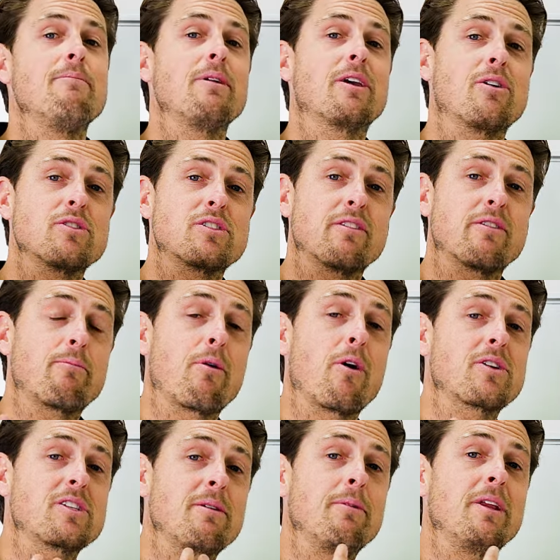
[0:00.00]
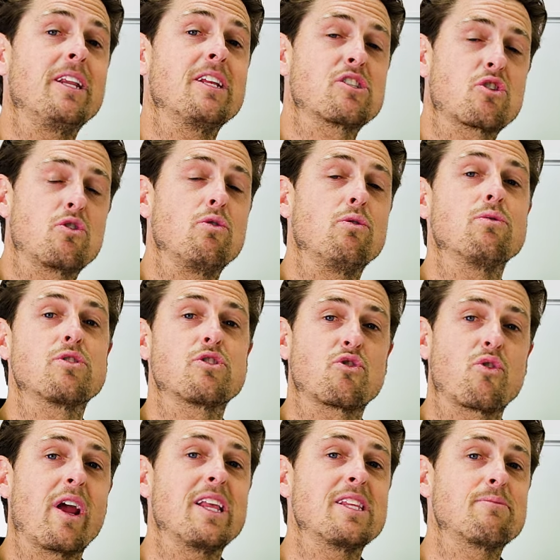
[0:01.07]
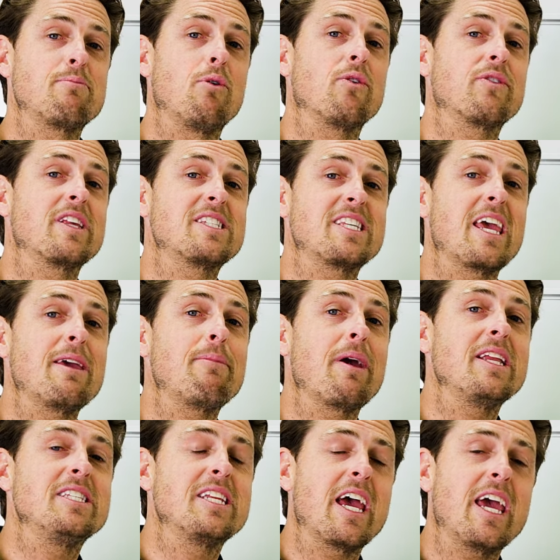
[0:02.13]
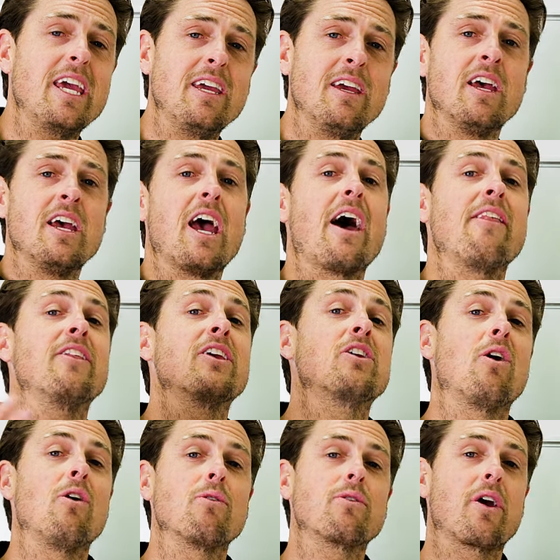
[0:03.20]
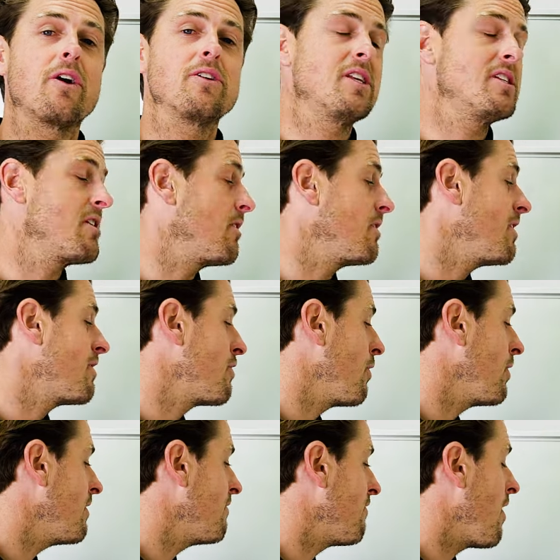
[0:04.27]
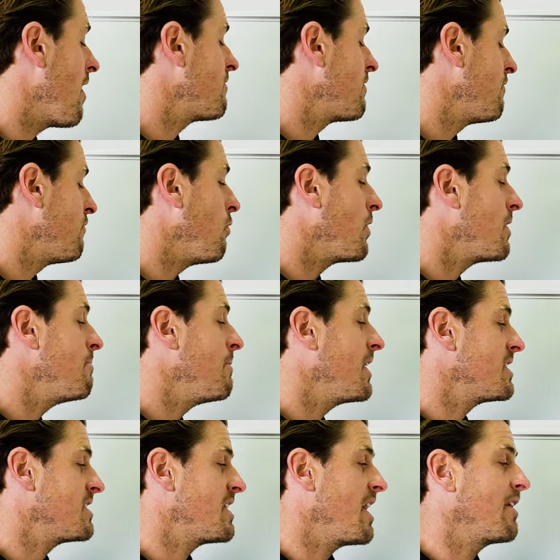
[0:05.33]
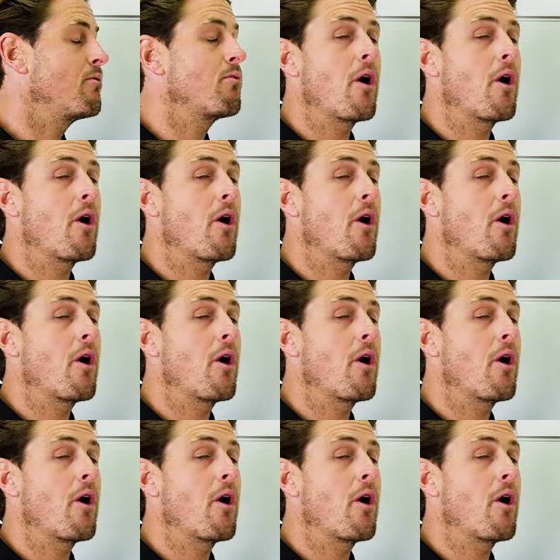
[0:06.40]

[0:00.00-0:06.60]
because of the proximity to schools, transport, the CBD, and the Gold Coast is only 35 to 40 minutes down the